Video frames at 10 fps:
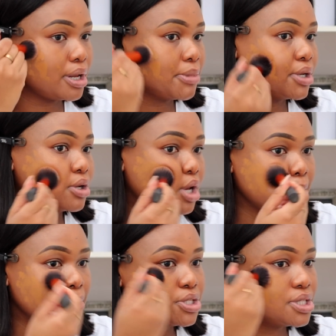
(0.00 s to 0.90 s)
I mean, look how
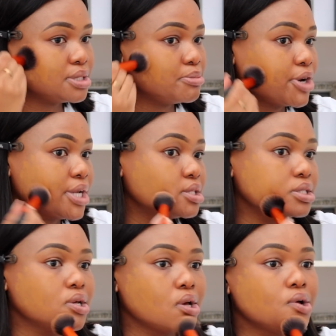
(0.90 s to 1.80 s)
much this
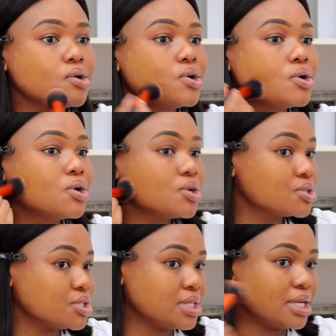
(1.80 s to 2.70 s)
spreads.
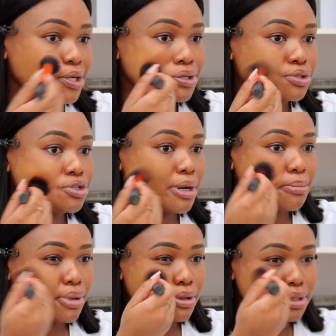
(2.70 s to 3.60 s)
Just that little drop
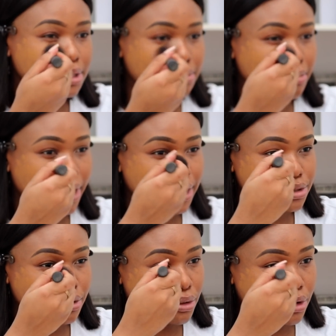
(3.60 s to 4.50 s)
sprays
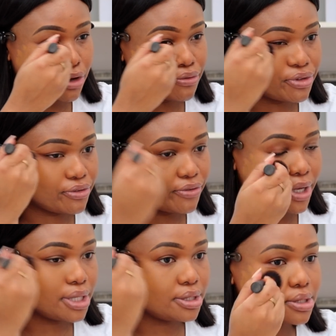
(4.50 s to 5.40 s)
all over the
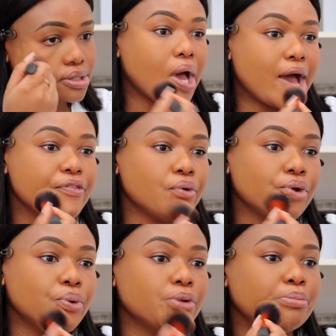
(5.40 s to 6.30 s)
face. I
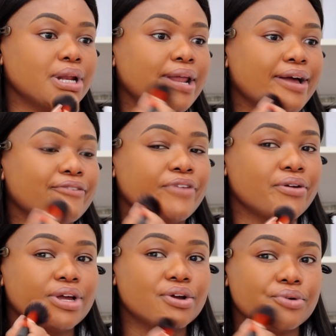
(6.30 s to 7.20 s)
thought it would be like
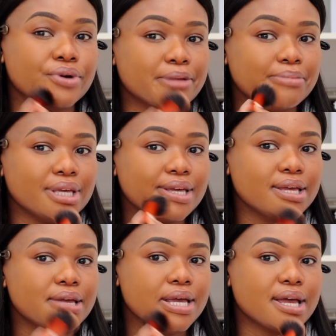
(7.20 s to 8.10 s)
very
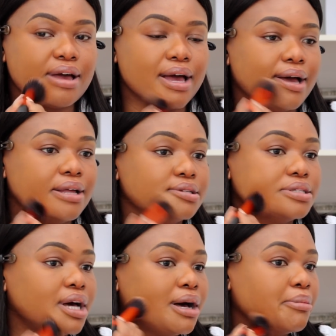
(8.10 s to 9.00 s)
creamy and
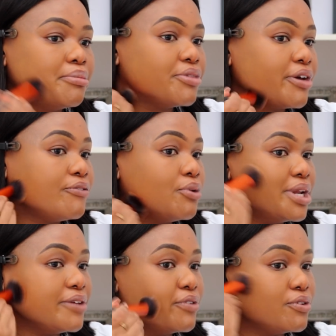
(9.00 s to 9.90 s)
therefore
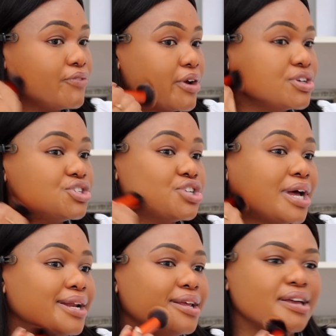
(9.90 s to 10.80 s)
leave you very
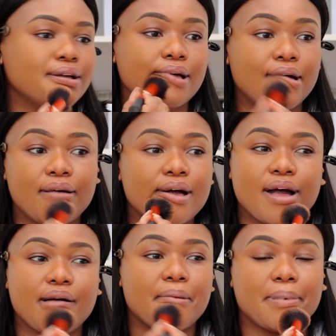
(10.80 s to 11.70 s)
shiny,
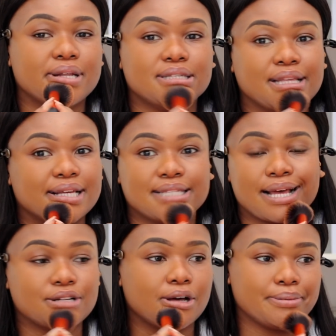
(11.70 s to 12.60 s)
but it's the
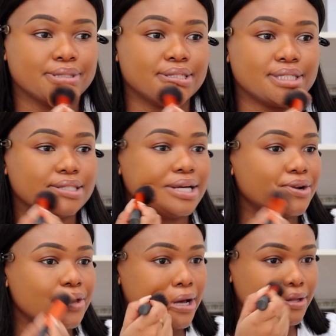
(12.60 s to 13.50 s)
exact opposite. I
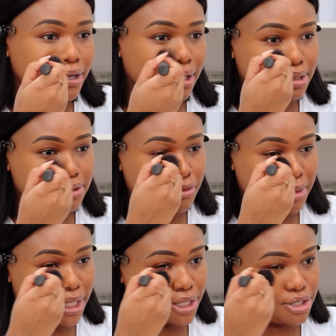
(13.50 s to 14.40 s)
don't know how they got this
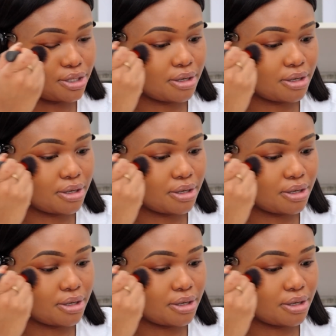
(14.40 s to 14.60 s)
formulation.